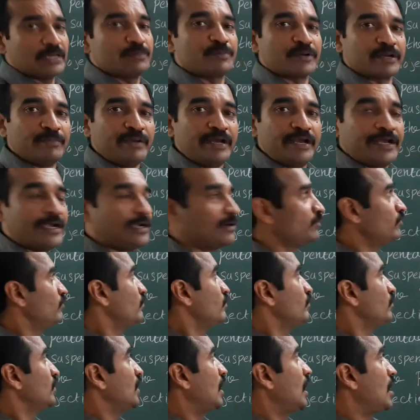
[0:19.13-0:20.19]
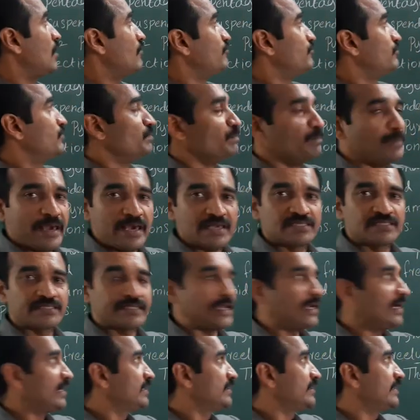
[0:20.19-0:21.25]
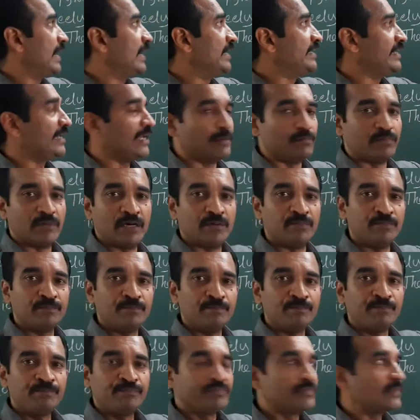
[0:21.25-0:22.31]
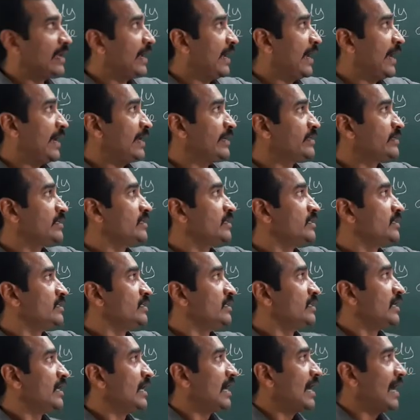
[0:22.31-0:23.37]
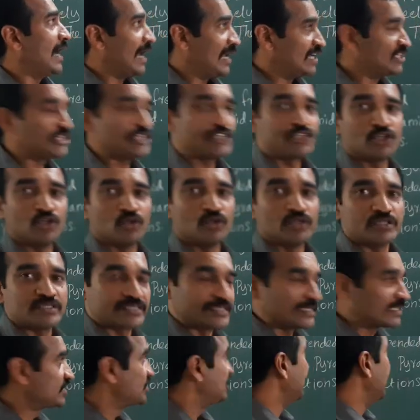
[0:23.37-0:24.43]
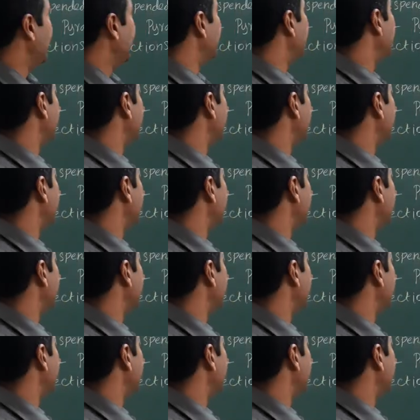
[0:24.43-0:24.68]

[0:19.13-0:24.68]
pyramid of base side 30 mm and altitude 68